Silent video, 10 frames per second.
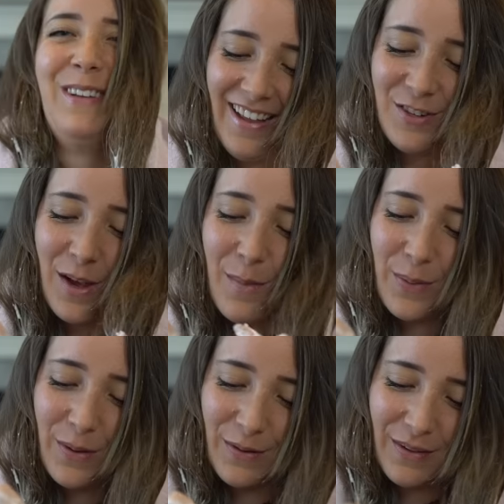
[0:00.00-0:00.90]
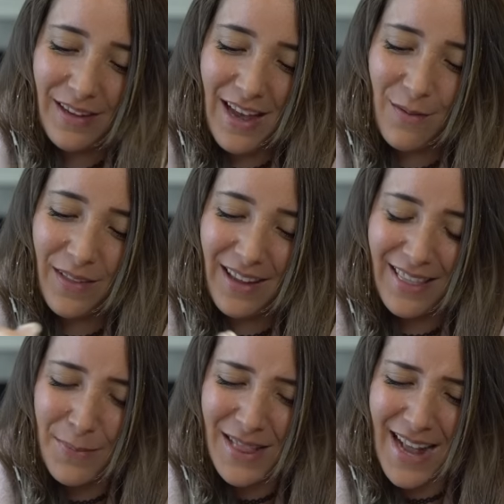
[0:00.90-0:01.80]
and shampoo. Yeah, I'm like,
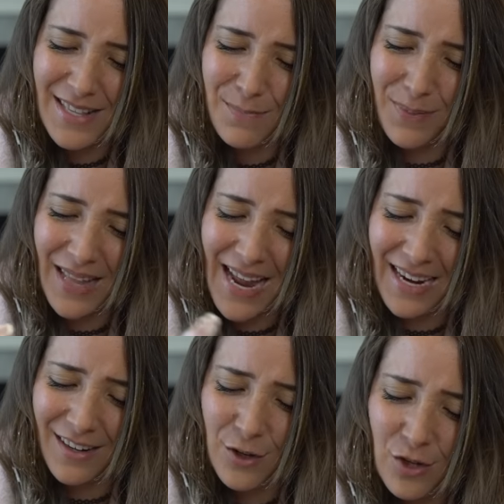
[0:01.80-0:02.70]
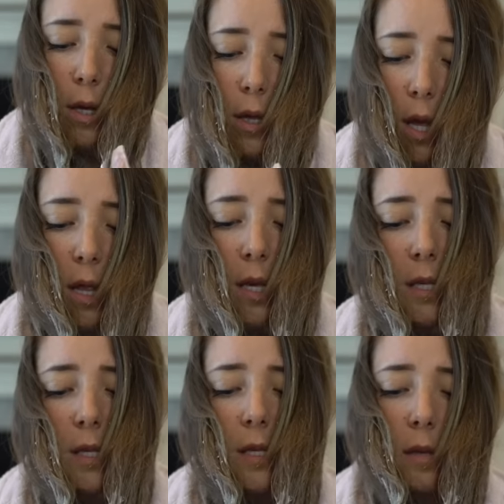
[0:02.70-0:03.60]
but that's bleach. I like
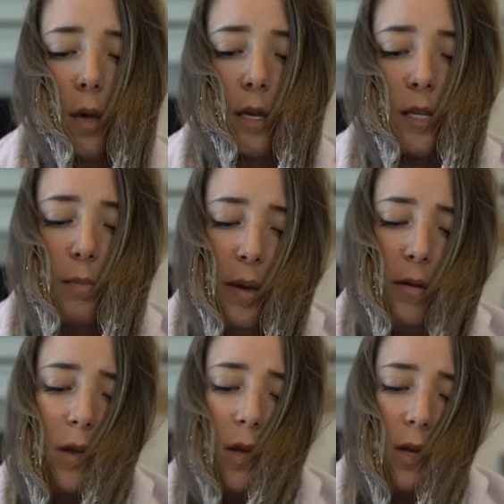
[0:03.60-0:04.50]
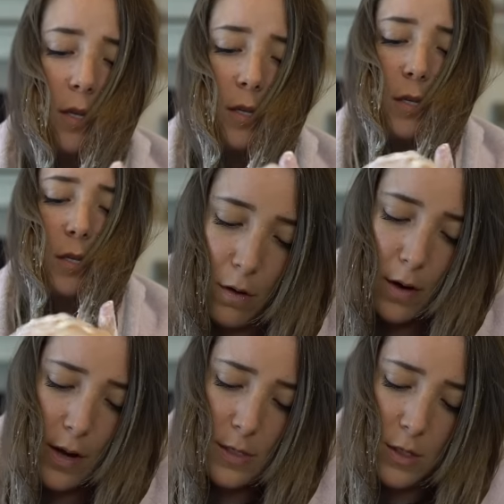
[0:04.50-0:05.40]
this experience. All
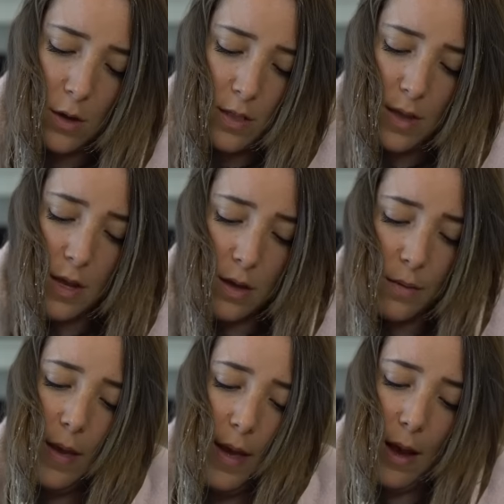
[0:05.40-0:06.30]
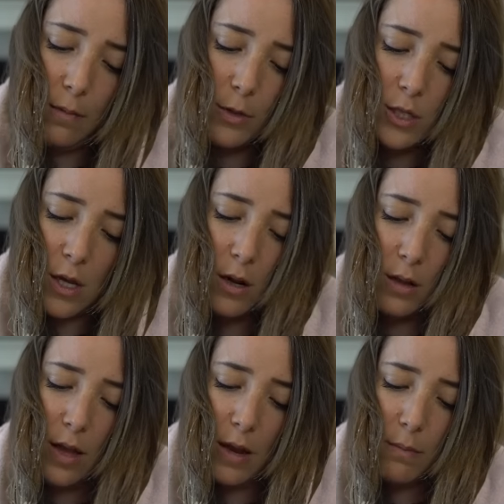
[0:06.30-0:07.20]
right, so I think that I'm just gonna
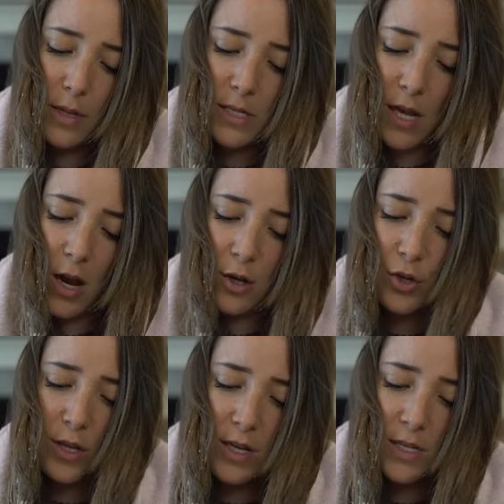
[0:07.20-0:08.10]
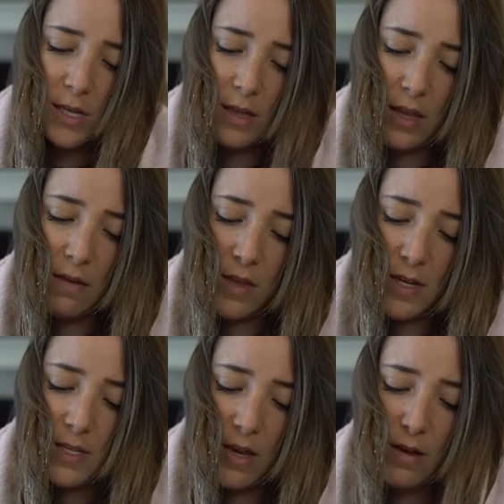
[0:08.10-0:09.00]
like massage this and leave
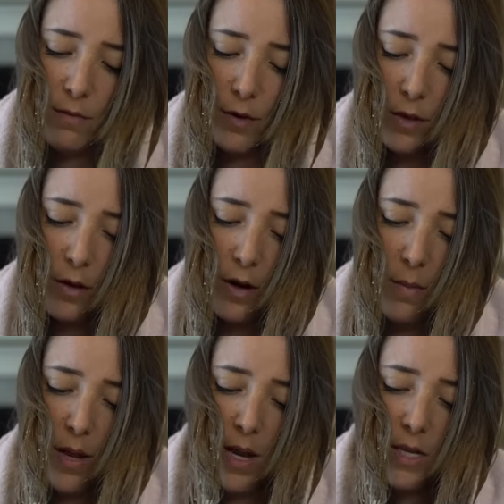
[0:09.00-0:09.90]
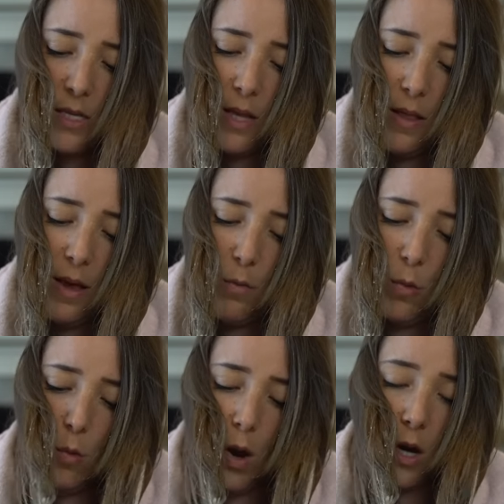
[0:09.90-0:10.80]
this in for 30 minutes and then
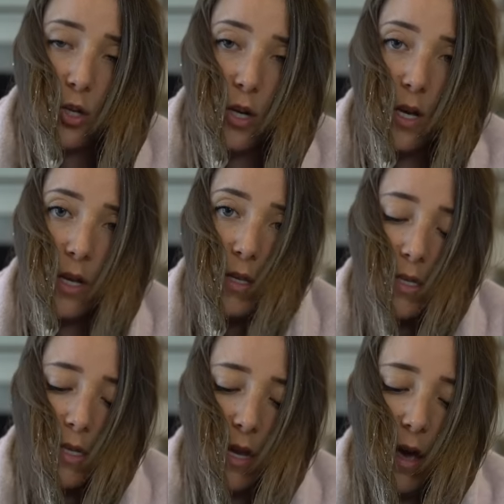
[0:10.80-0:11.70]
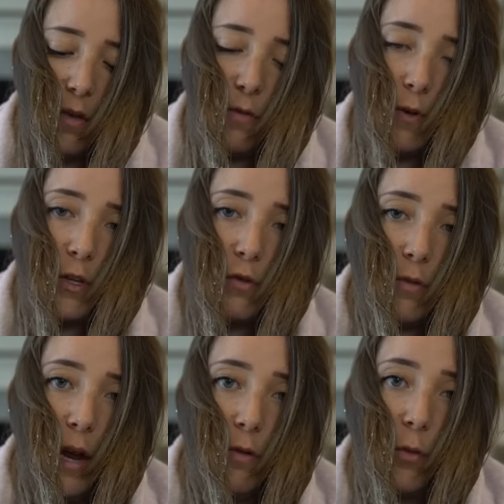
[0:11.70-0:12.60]
we'll wash it and see how the first
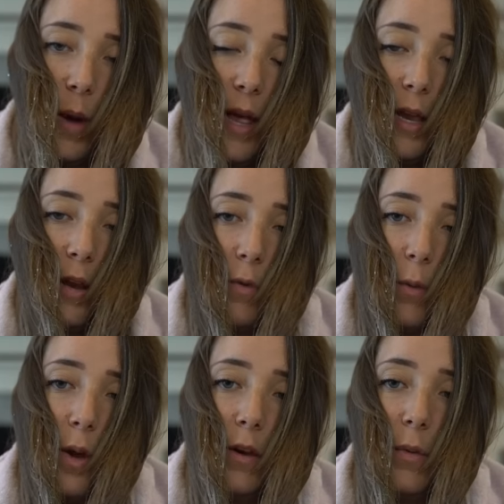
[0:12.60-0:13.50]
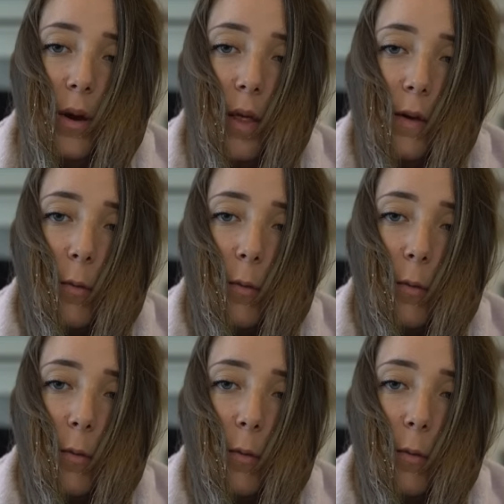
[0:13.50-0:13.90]
round went and if we wanna do another